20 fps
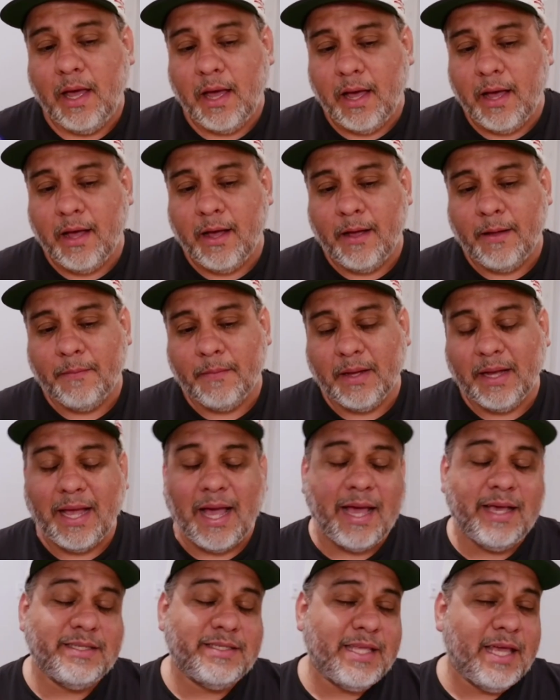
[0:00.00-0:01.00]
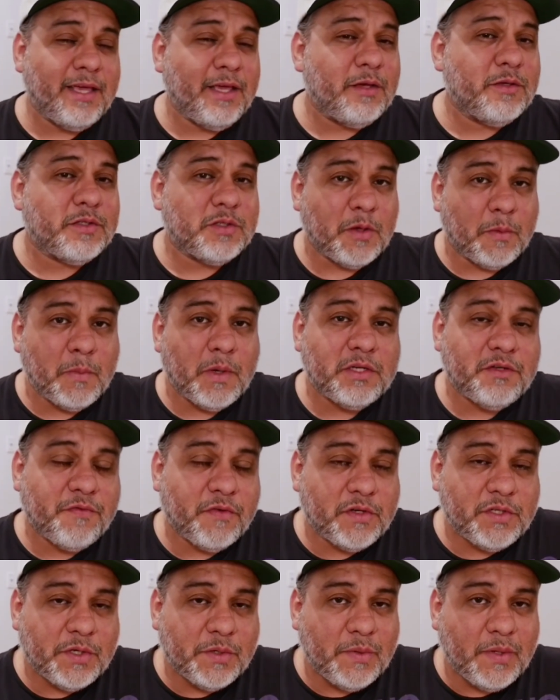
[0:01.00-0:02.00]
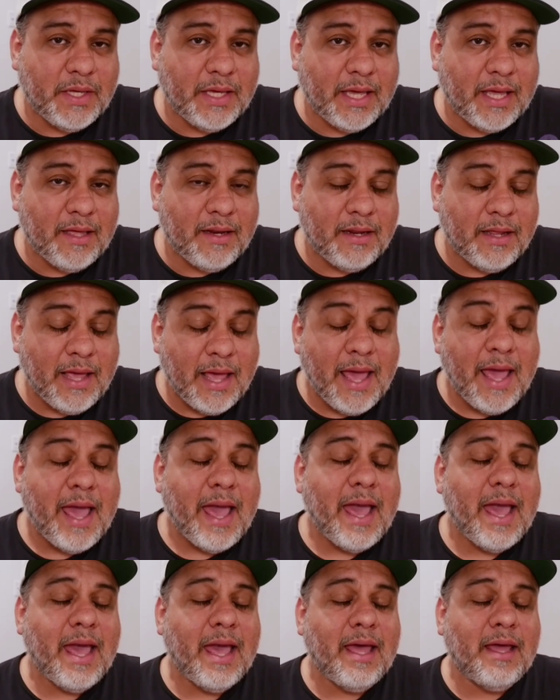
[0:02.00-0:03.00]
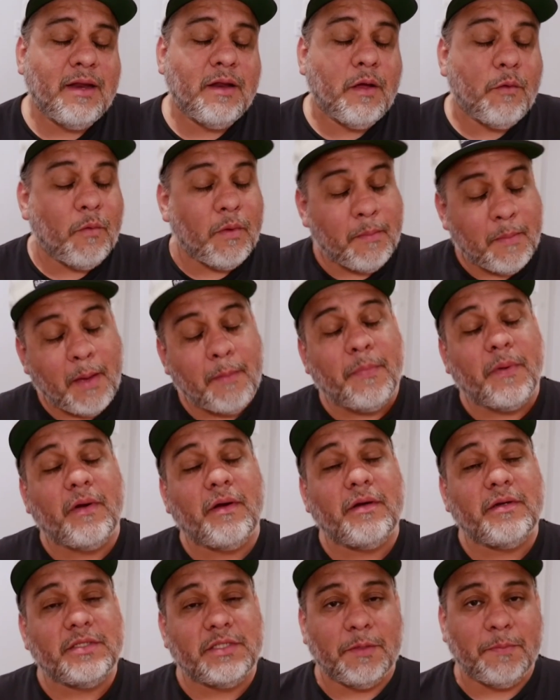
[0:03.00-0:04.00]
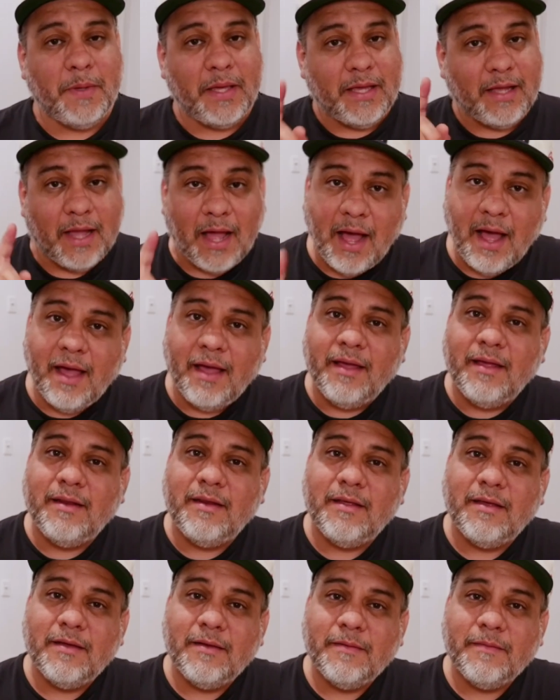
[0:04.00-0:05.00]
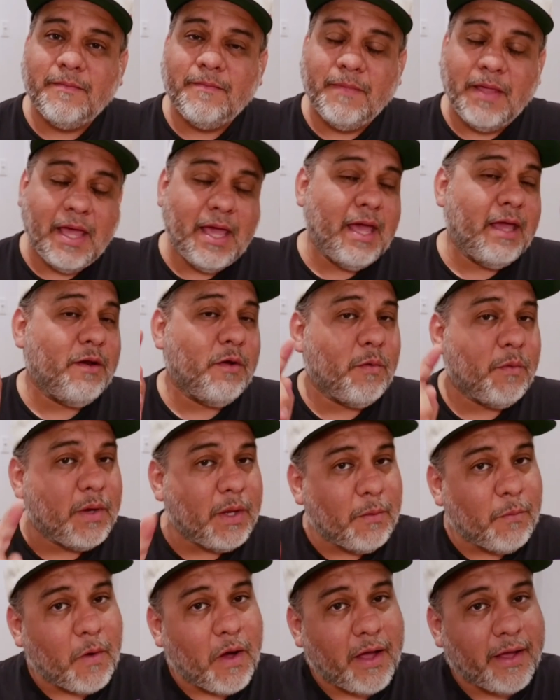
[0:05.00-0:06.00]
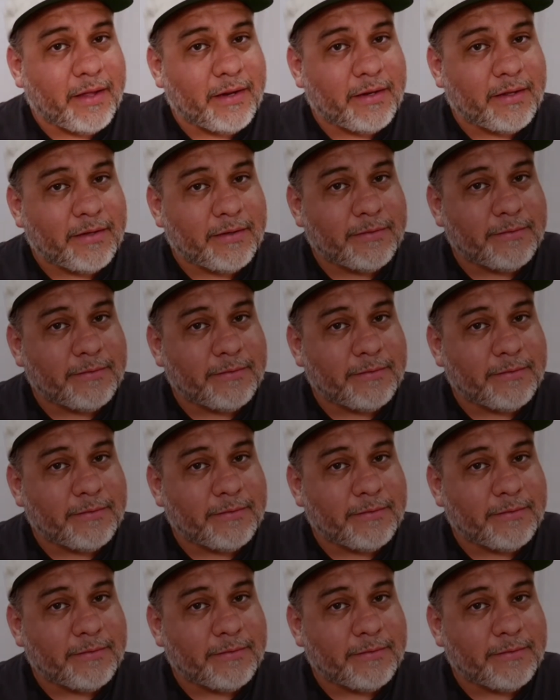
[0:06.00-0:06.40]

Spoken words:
Guys, thank you so much for tuning in, and remember to be kind and rewind.